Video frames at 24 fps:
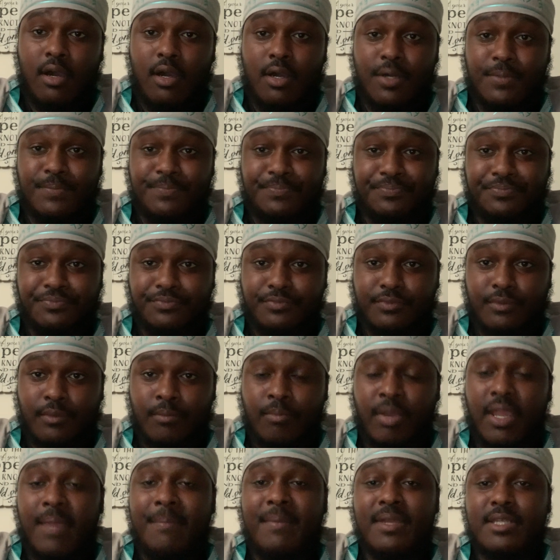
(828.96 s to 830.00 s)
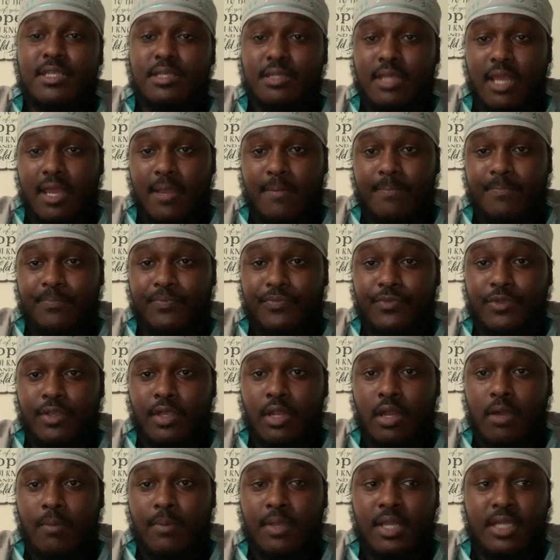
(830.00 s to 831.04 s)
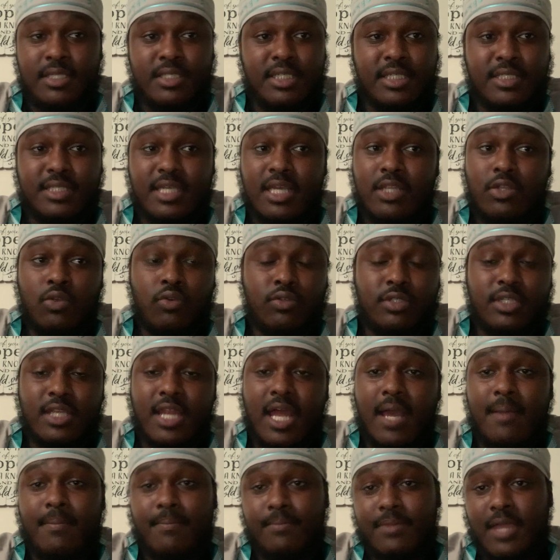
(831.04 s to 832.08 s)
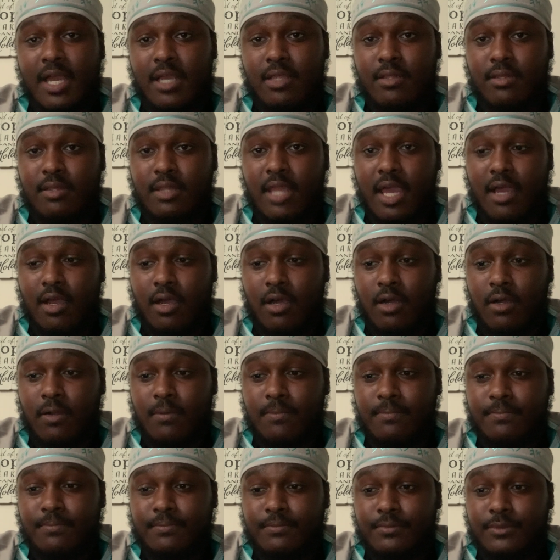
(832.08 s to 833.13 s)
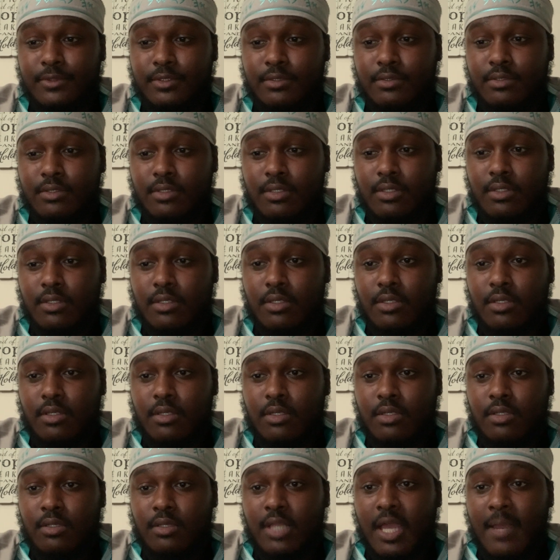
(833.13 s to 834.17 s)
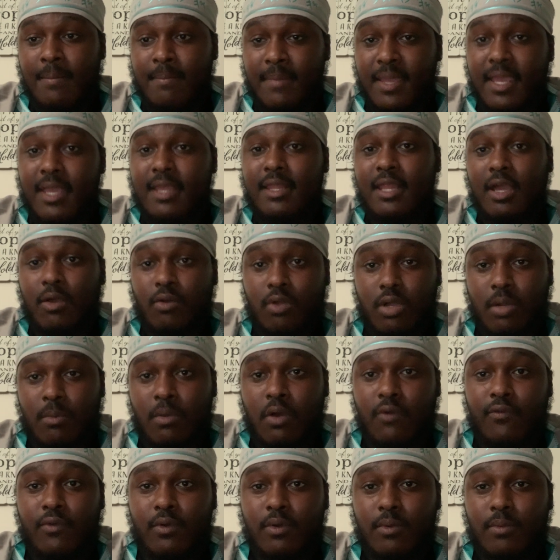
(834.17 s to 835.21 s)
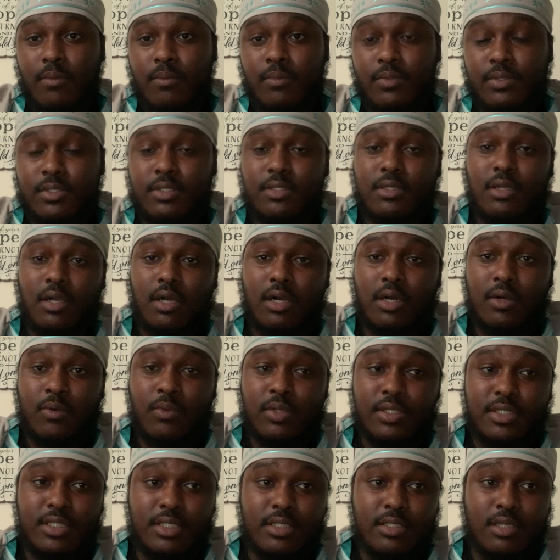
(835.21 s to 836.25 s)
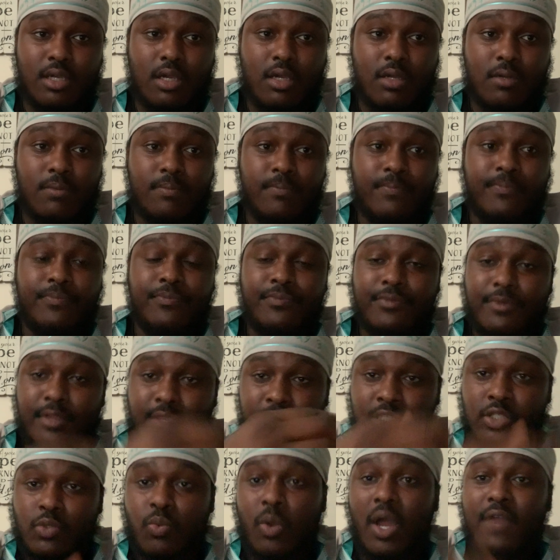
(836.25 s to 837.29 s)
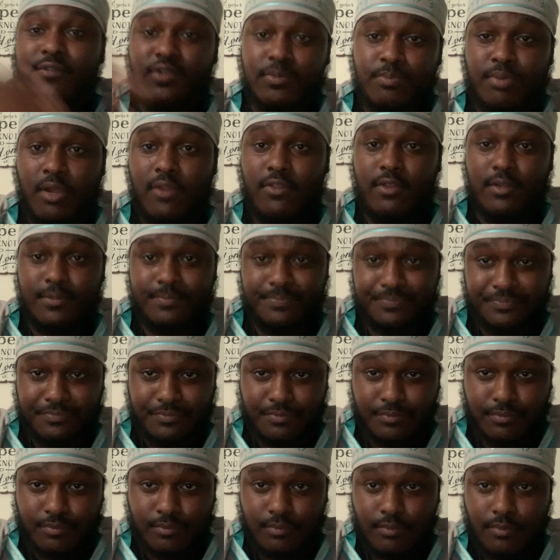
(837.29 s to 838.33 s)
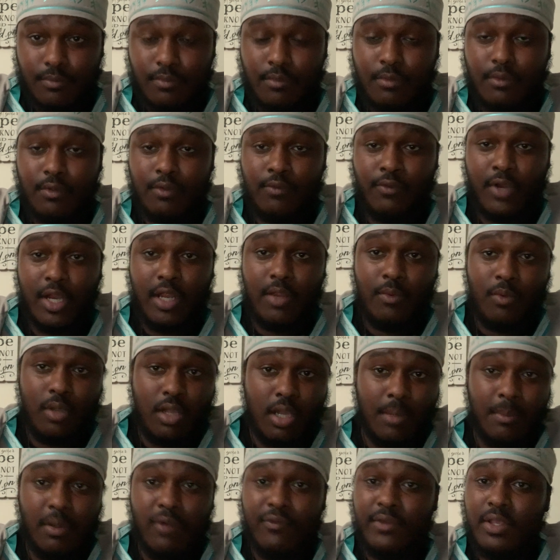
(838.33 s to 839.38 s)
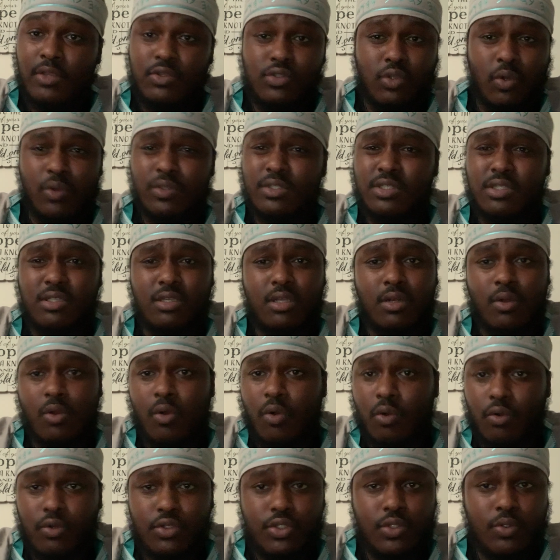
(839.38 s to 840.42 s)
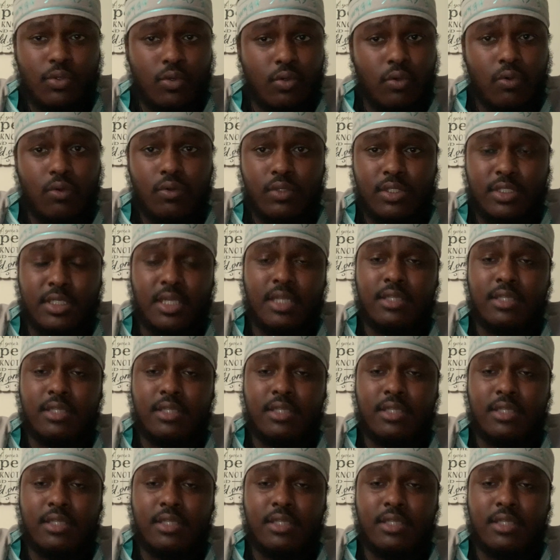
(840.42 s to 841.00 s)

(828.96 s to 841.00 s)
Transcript: Um, but he mentioned that, you know, because he said usually that that that um that man that would come over, which uh, was his um his wife's brother, right? Would come over. He was always you know cordial, cool, this on